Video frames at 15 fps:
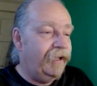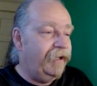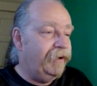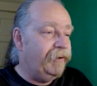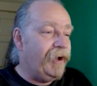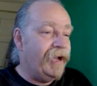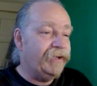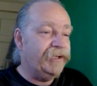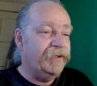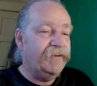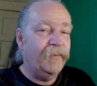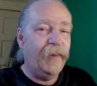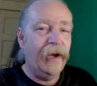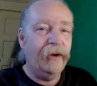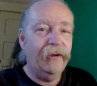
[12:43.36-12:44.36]
interactions
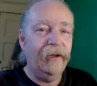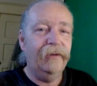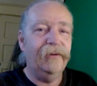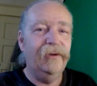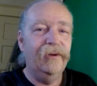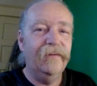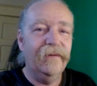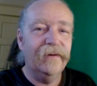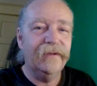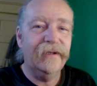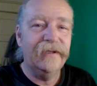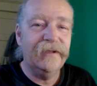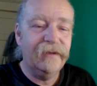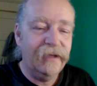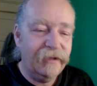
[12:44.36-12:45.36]
of parallel
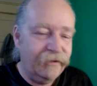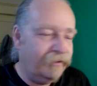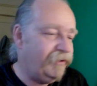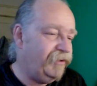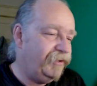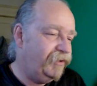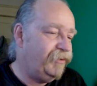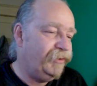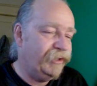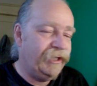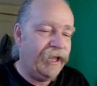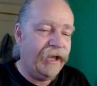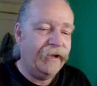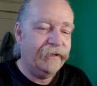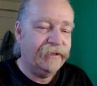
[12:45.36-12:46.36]
universes, using
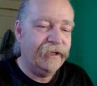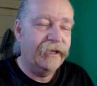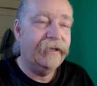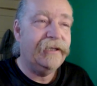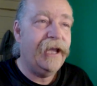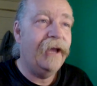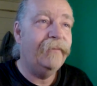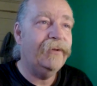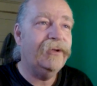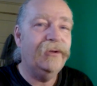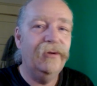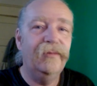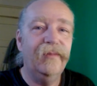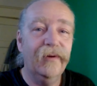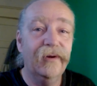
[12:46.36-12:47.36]
that as an attempt
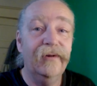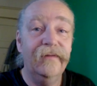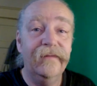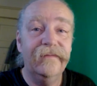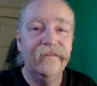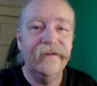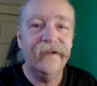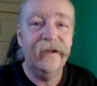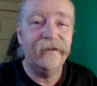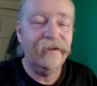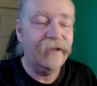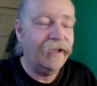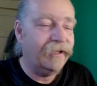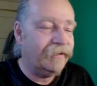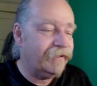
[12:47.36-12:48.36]
to prove such
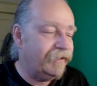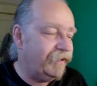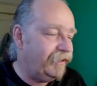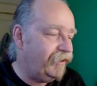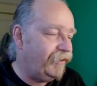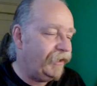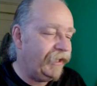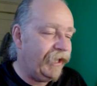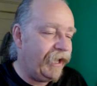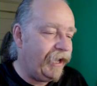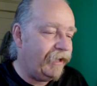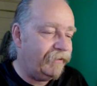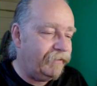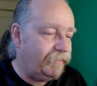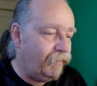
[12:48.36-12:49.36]
things. You know,
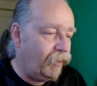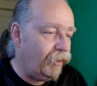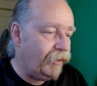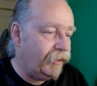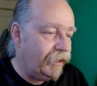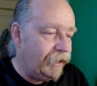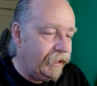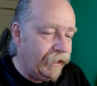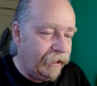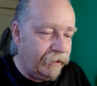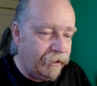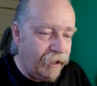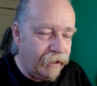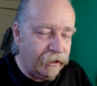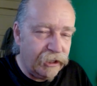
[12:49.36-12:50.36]
again, more
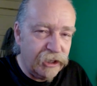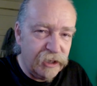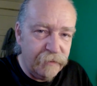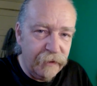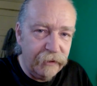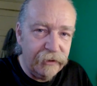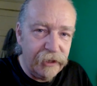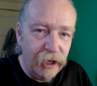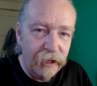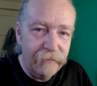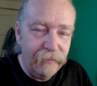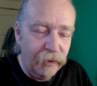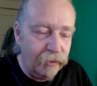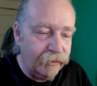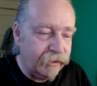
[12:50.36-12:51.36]
internet
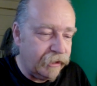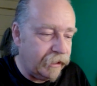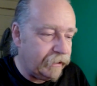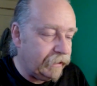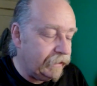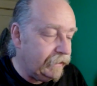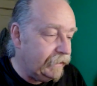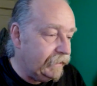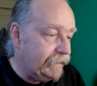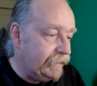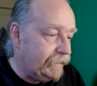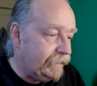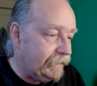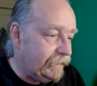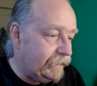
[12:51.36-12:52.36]
conspiratard bullshit.
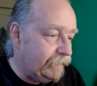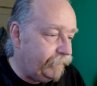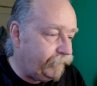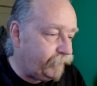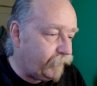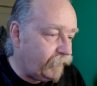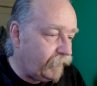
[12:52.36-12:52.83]
Um,